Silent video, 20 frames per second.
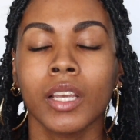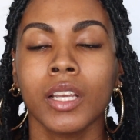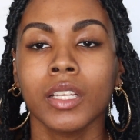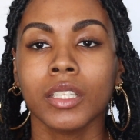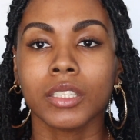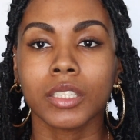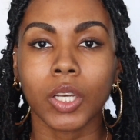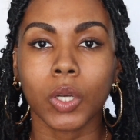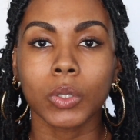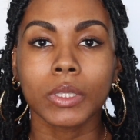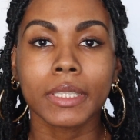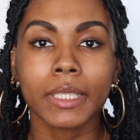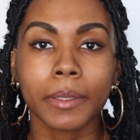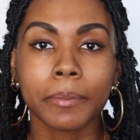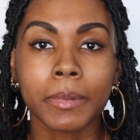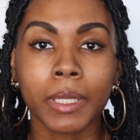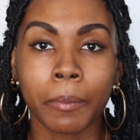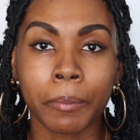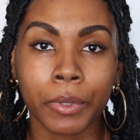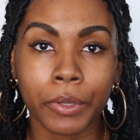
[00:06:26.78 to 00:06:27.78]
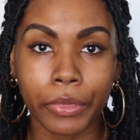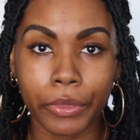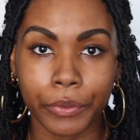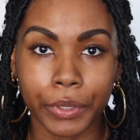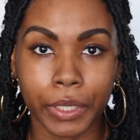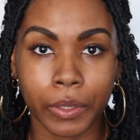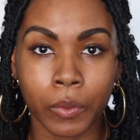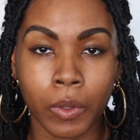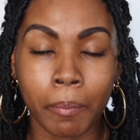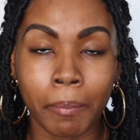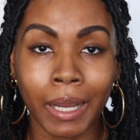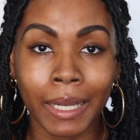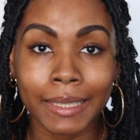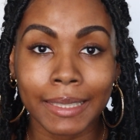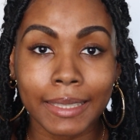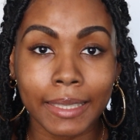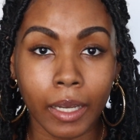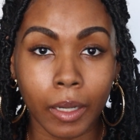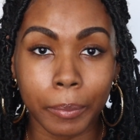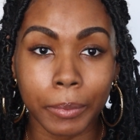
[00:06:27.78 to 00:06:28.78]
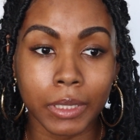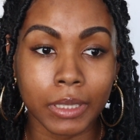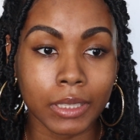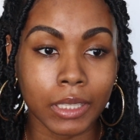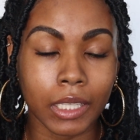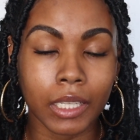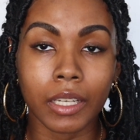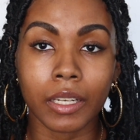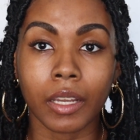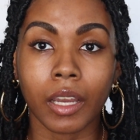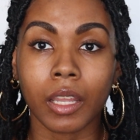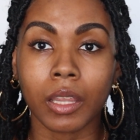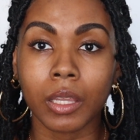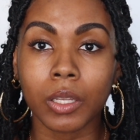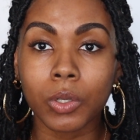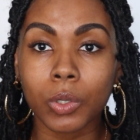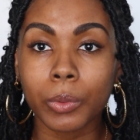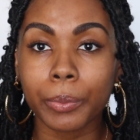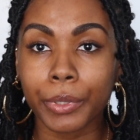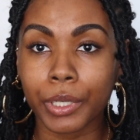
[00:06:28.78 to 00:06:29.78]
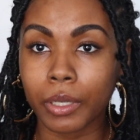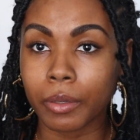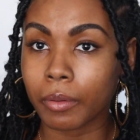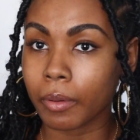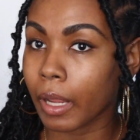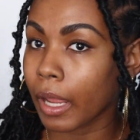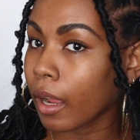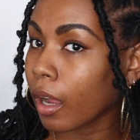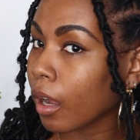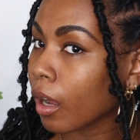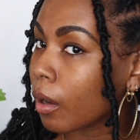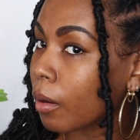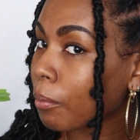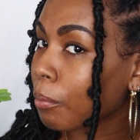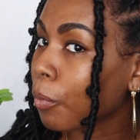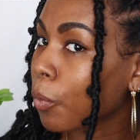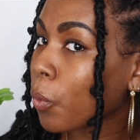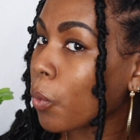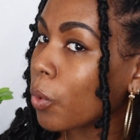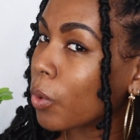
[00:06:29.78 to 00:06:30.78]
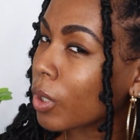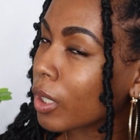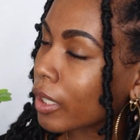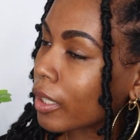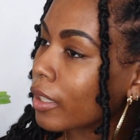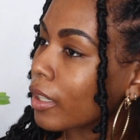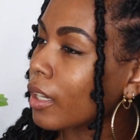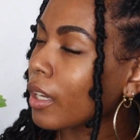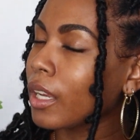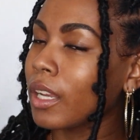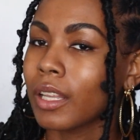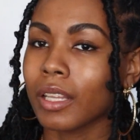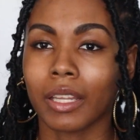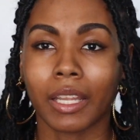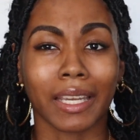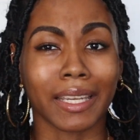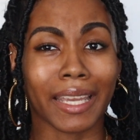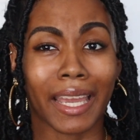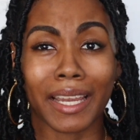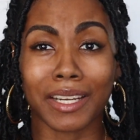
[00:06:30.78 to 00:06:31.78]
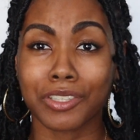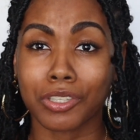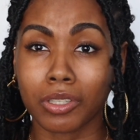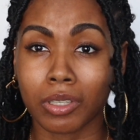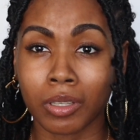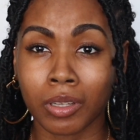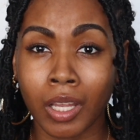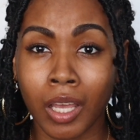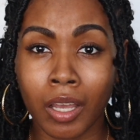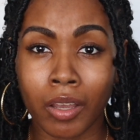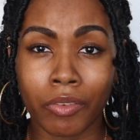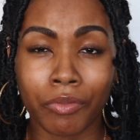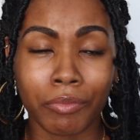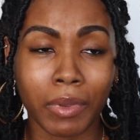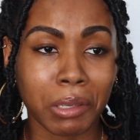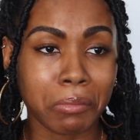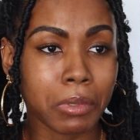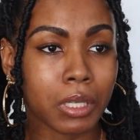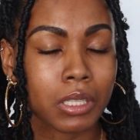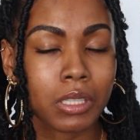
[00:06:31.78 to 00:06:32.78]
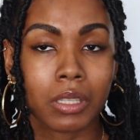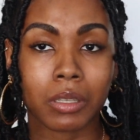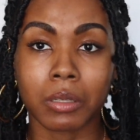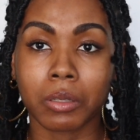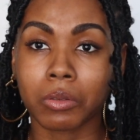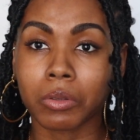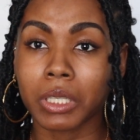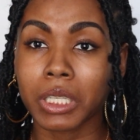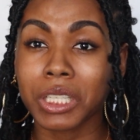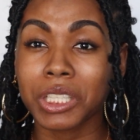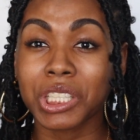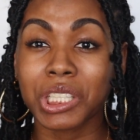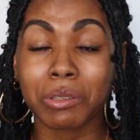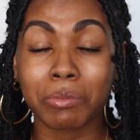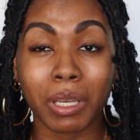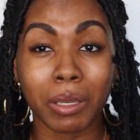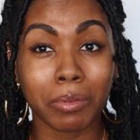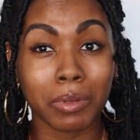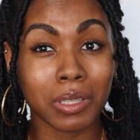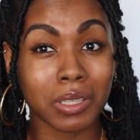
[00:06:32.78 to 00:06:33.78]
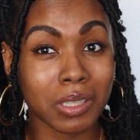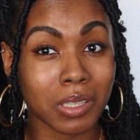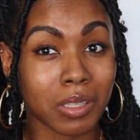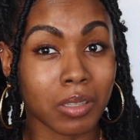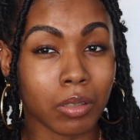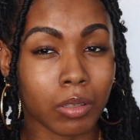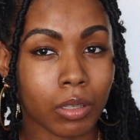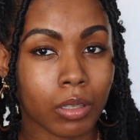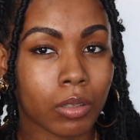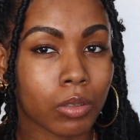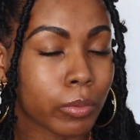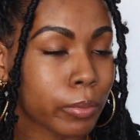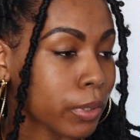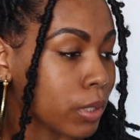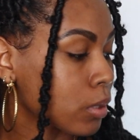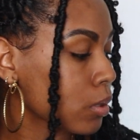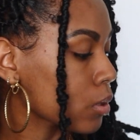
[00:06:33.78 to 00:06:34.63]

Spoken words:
So tip number 3, when my scalp is needing a little bit more like extra love, maybe it's a little itchy, maybe it's still a little bit